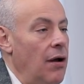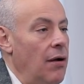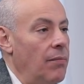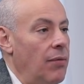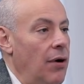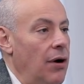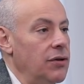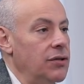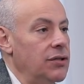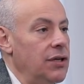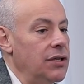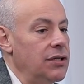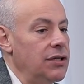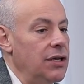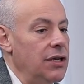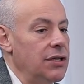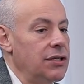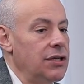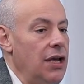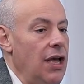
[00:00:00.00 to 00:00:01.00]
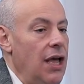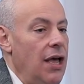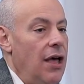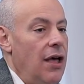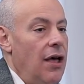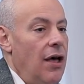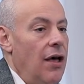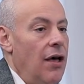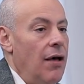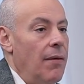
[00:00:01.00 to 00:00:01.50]
processes.
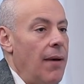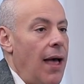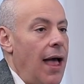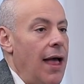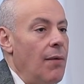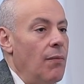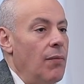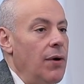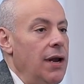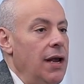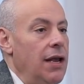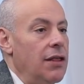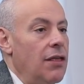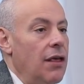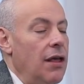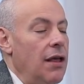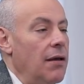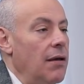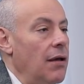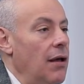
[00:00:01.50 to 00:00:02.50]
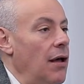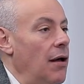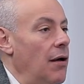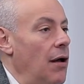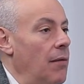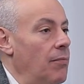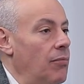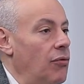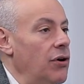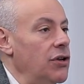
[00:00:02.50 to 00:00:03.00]
And we need the
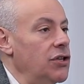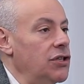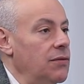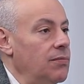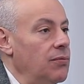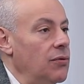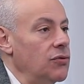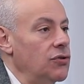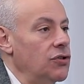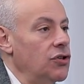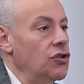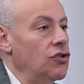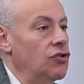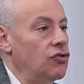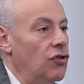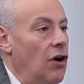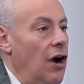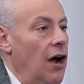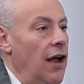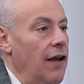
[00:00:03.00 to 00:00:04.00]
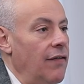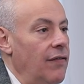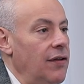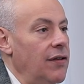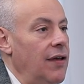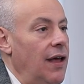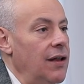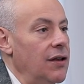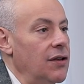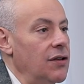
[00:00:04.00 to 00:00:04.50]
principles to drive
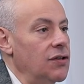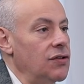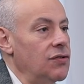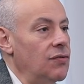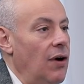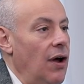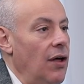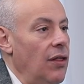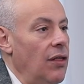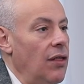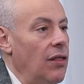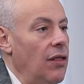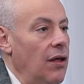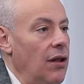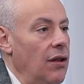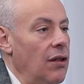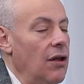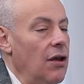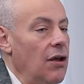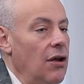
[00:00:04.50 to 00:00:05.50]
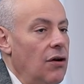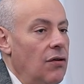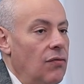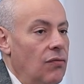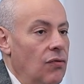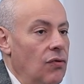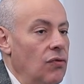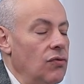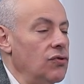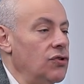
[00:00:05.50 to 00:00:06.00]
attendance rather than
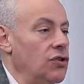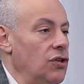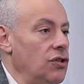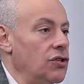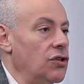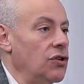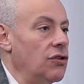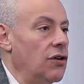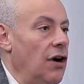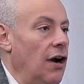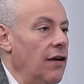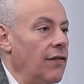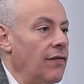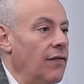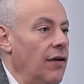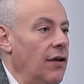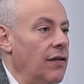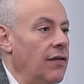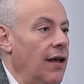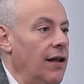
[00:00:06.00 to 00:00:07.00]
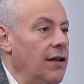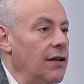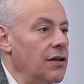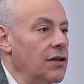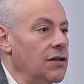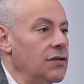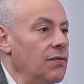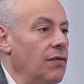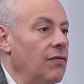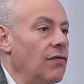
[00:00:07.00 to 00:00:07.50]
rules just to drive
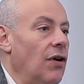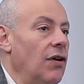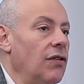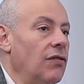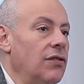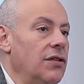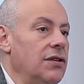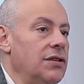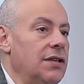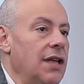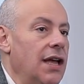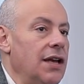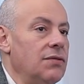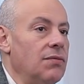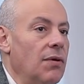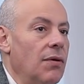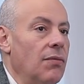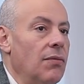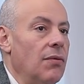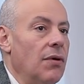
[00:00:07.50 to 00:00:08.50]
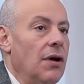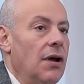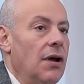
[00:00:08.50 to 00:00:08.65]
attendance. We've grown to the stage where